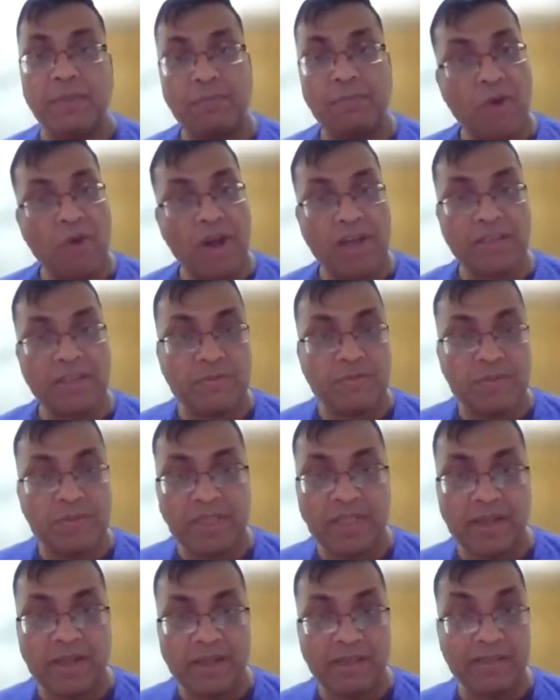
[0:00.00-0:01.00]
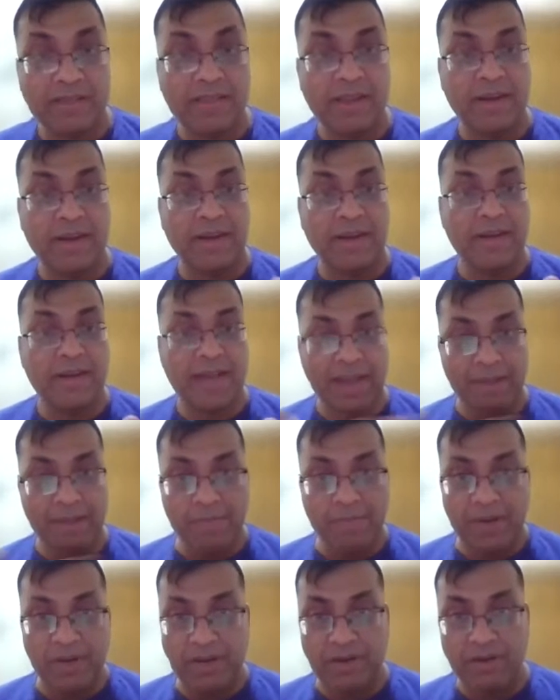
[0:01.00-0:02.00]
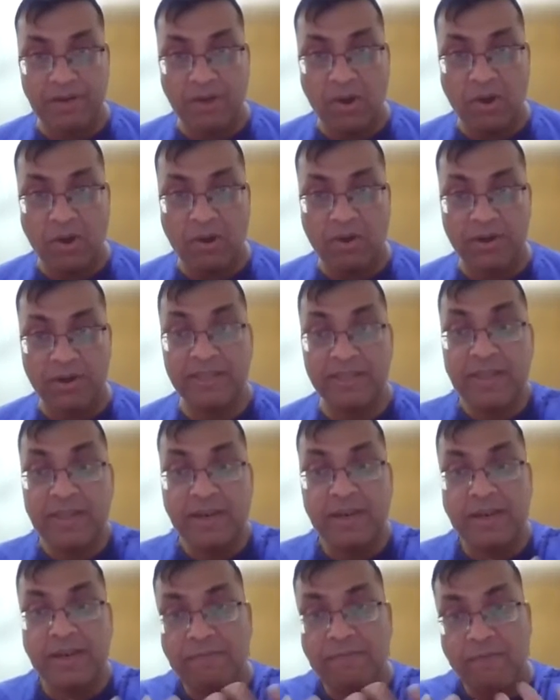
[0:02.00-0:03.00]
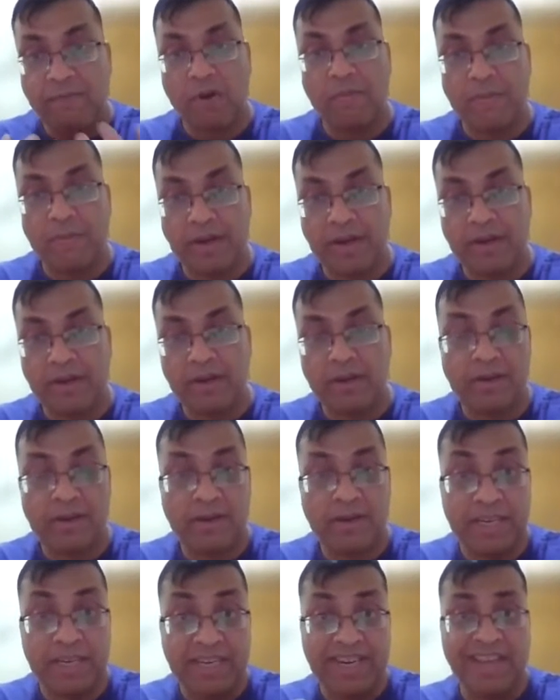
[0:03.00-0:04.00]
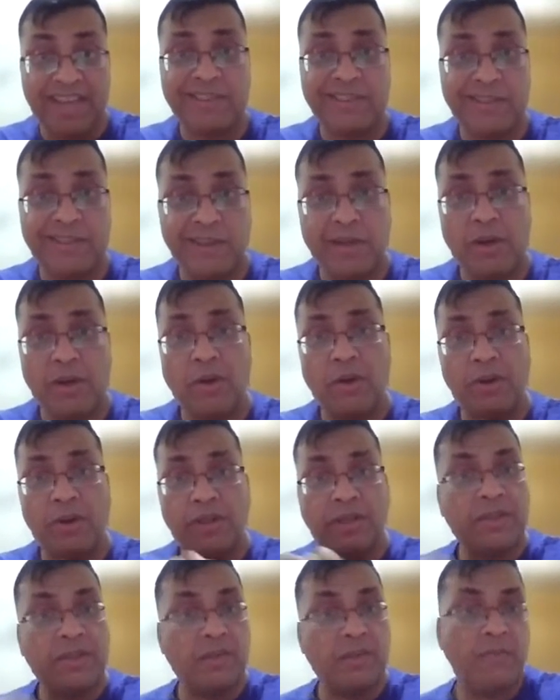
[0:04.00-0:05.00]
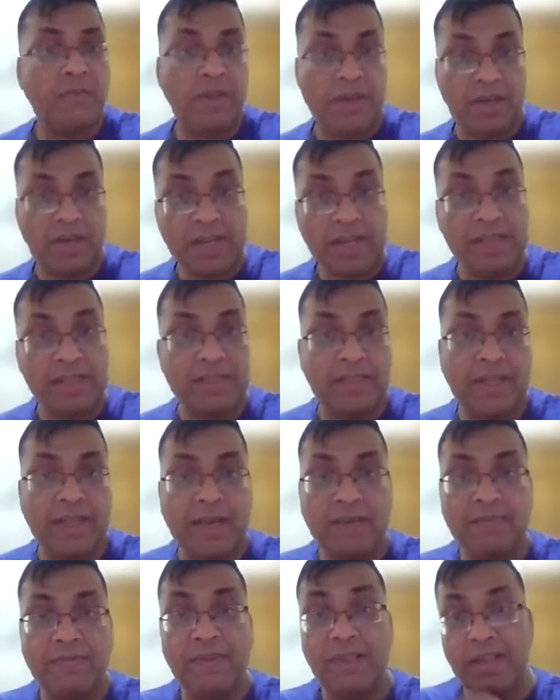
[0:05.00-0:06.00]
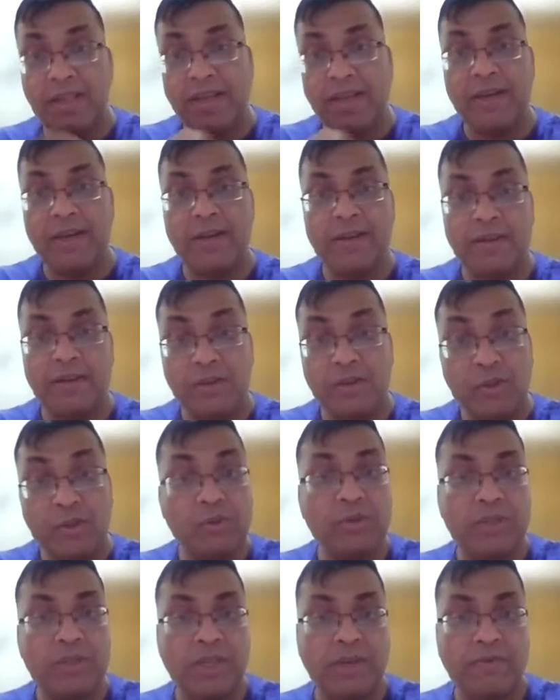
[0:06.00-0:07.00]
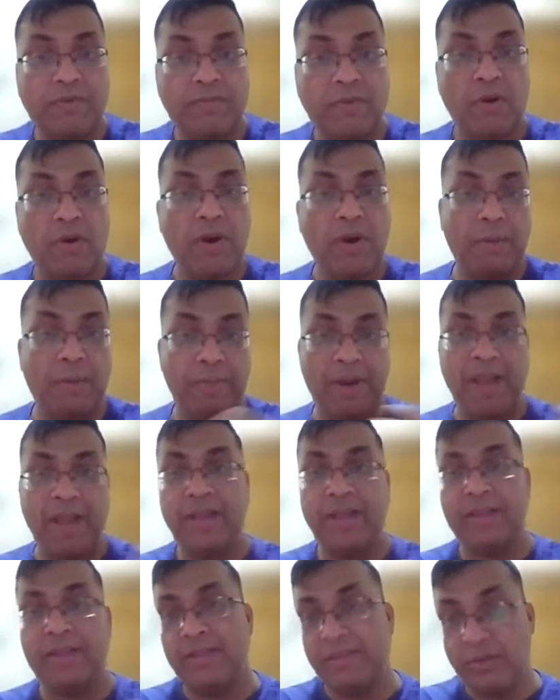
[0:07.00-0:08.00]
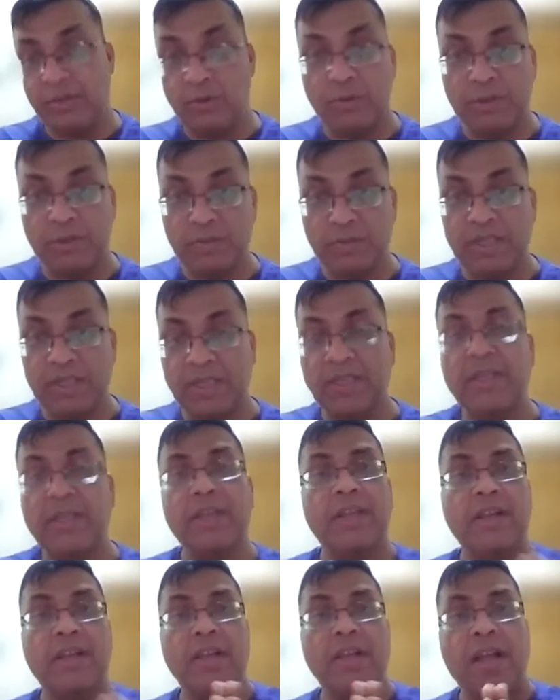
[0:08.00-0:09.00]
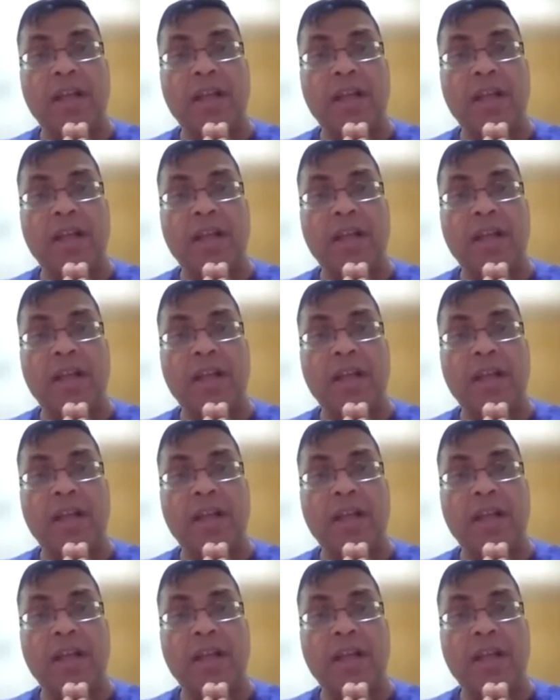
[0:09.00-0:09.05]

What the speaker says: if you ask me that is there any template or is there any format in Excel or in somewhere else that we can use it for applying the zero-based budgeting?